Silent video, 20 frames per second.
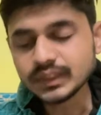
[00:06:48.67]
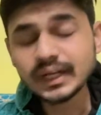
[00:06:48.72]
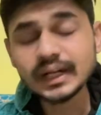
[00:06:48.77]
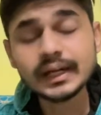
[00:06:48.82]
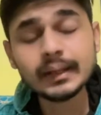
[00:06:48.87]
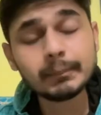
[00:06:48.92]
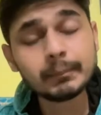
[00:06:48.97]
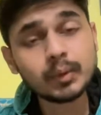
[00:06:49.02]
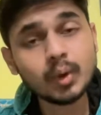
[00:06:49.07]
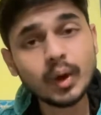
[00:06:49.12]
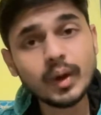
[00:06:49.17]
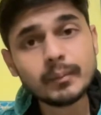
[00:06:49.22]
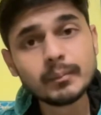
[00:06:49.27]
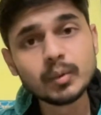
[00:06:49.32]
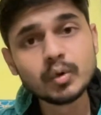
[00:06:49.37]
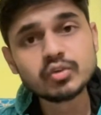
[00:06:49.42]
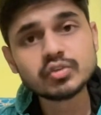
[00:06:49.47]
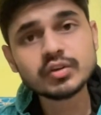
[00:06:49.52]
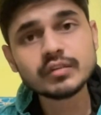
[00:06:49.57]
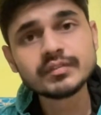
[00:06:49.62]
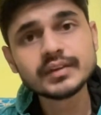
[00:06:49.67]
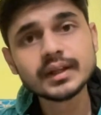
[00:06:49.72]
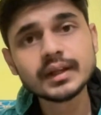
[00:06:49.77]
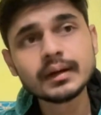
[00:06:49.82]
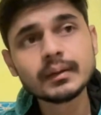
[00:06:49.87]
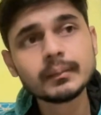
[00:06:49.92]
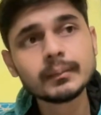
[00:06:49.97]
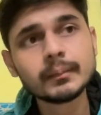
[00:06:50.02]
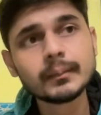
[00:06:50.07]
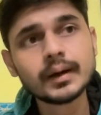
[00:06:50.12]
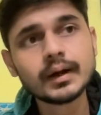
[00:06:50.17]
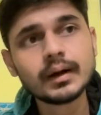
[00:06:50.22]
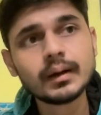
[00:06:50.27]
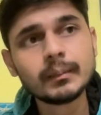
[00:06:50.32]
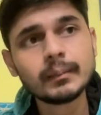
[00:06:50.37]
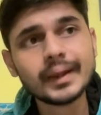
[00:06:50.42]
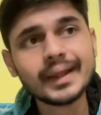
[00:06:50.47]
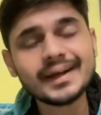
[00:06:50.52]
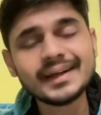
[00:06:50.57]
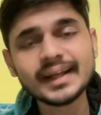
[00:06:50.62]
deploy most of their
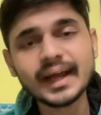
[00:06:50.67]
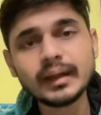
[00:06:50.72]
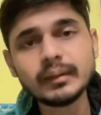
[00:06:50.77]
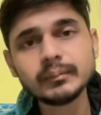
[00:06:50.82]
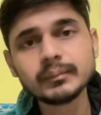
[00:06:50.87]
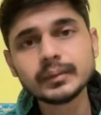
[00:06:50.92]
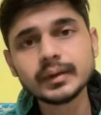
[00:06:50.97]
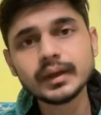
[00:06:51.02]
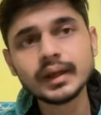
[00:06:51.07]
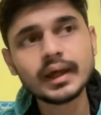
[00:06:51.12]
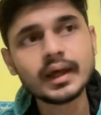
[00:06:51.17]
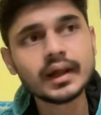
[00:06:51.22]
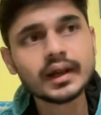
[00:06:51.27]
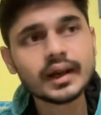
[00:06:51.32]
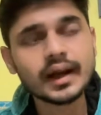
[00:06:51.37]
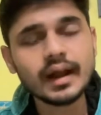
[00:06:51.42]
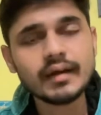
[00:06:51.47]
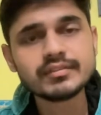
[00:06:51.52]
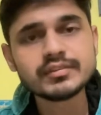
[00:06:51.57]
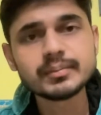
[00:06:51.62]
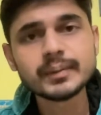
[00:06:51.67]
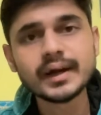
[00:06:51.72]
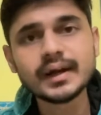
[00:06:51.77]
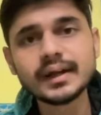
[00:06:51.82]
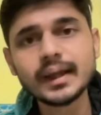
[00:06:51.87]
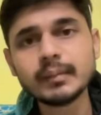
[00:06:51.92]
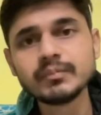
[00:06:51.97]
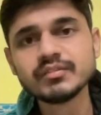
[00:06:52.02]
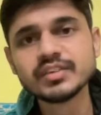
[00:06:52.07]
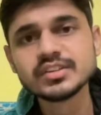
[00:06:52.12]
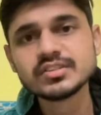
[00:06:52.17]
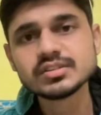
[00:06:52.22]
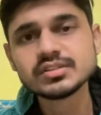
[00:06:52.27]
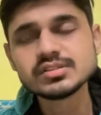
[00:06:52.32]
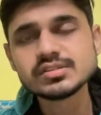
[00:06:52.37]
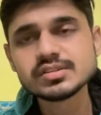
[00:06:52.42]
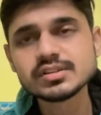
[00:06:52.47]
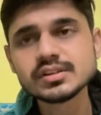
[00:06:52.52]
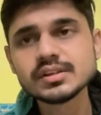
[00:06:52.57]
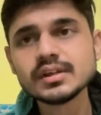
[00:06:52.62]
maritime aircrafts, maritime
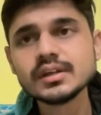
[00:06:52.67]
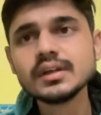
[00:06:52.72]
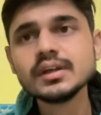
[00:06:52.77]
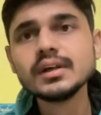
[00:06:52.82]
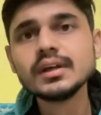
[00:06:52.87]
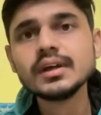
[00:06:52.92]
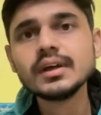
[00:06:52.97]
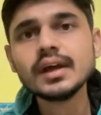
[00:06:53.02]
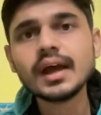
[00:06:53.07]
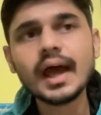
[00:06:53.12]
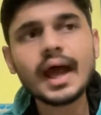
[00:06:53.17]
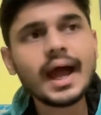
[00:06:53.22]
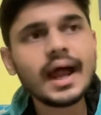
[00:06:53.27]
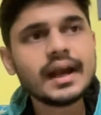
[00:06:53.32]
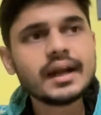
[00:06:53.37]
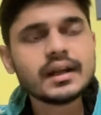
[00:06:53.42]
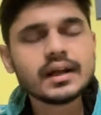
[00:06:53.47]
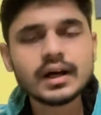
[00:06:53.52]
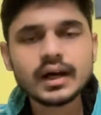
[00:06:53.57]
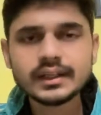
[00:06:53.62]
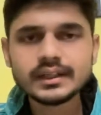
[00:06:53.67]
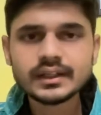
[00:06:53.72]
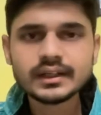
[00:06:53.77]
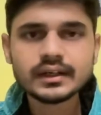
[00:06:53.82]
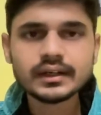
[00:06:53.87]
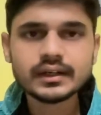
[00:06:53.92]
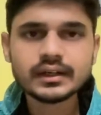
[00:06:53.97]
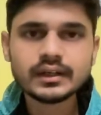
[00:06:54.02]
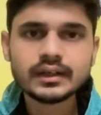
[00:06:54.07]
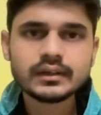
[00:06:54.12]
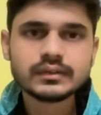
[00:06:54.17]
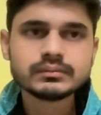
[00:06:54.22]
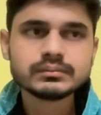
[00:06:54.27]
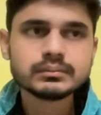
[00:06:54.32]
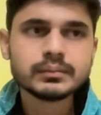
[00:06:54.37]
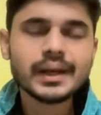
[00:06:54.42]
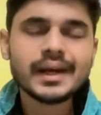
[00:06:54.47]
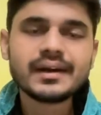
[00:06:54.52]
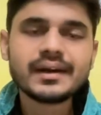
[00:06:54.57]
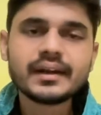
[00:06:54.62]
vessels and other
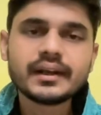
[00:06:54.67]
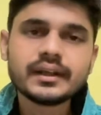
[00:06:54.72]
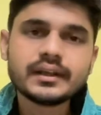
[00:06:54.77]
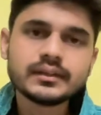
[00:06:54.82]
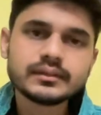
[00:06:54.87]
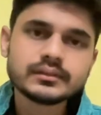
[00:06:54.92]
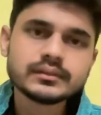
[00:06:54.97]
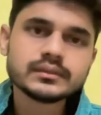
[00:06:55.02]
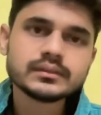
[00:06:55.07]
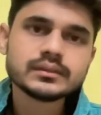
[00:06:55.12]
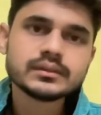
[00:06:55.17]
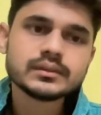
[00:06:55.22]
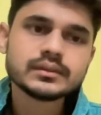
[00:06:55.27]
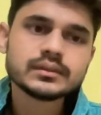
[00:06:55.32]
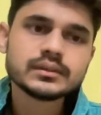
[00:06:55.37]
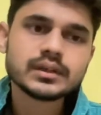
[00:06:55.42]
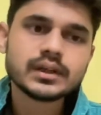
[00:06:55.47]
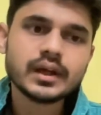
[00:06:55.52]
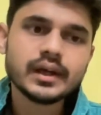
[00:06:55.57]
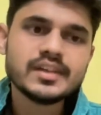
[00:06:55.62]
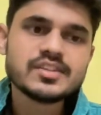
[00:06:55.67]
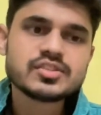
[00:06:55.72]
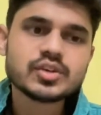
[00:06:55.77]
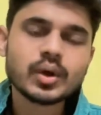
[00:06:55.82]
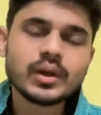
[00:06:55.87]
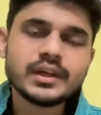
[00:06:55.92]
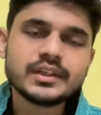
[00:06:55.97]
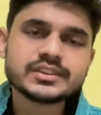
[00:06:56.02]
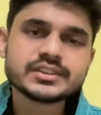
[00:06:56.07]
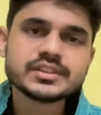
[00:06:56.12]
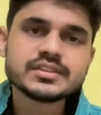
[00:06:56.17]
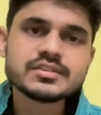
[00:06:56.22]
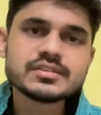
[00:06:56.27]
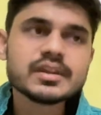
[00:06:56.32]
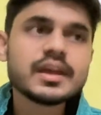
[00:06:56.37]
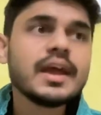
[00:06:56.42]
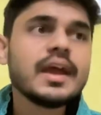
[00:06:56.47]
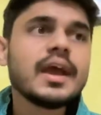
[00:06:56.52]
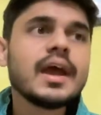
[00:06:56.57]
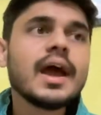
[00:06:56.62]
military installations
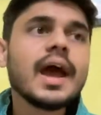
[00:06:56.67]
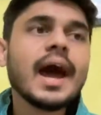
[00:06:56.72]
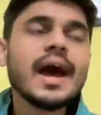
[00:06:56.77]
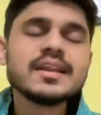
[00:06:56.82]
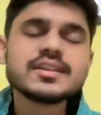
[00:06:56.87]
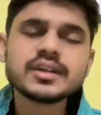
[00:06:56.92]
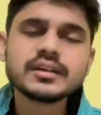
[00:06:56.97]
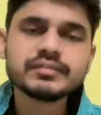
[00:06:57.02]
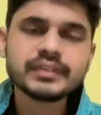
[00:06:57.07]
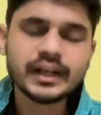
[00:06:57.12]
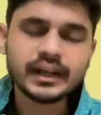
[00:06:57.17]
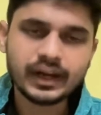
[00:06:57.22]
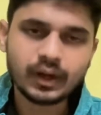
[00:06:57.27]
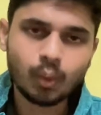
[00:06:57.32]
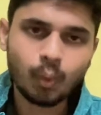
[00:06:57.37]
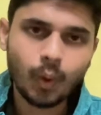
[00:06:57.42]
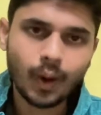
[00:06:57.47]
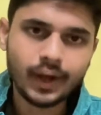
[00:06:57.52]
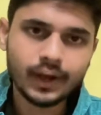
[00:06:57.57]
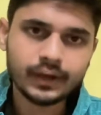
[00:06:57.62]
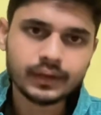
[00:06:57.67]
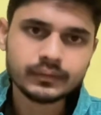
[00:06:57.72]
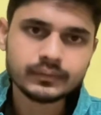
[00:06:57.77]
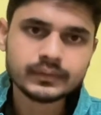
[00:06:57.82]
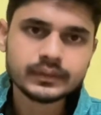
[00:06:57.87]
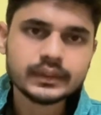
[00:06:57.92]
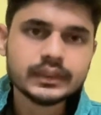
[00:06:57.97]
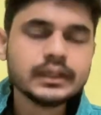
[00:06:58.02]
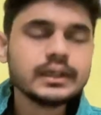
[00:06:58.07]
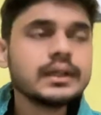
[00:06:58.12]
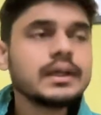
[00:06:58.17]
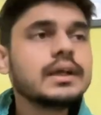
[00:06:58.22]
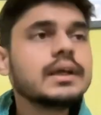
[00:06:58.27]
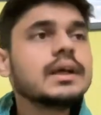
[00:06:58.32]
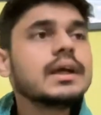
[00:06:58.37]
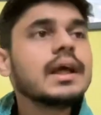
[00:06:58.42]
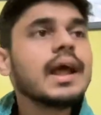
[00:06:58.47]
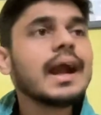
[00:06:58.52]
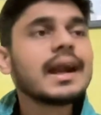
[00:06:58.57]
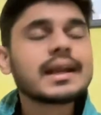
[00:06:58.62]
as and when required.
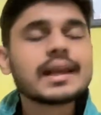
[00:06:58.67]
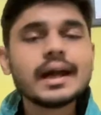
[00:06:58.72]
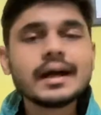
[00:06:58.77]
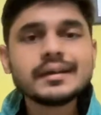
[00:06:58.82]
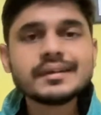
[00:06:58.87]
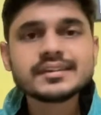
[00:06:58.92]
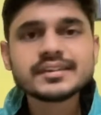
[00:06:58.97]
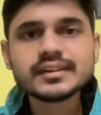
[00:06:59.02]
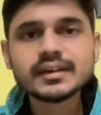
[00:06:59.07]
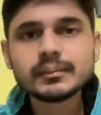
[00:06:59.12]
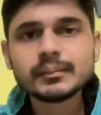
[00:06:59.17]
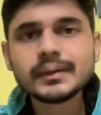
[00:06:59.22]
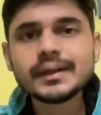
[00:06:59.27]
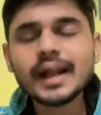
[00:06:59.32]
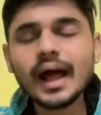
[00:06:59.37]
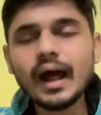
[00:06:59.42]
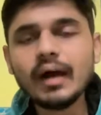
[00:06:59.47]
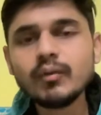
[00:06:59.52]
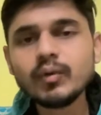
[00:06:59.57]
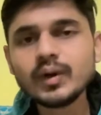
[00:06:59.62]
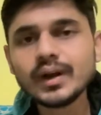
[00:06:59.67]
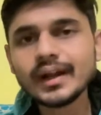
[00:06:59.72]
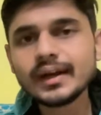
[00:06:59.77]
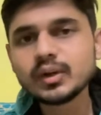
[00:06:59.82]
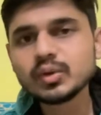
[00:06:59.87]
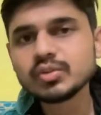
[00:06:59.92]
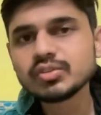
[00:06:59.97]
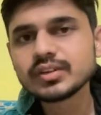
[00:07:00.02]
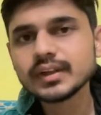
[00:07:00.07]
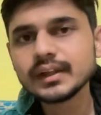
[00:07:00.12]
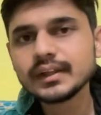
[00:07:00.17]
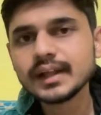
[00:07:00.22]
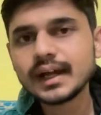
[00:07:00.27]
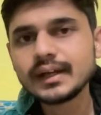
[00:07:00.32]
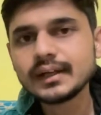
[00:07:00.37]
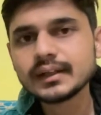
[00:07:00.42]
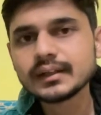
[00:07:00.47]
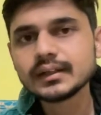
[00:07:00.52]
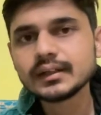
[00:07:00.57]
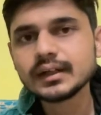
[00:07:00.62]
At last, gentlemen, I would like to say
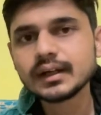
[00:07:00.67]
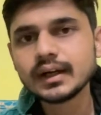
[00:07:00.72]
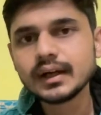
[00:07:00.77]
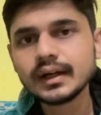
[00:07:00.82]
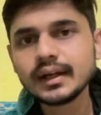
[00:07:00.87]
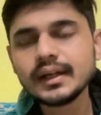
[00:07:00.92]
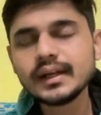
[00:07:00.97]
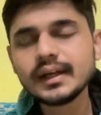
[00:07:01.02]
that in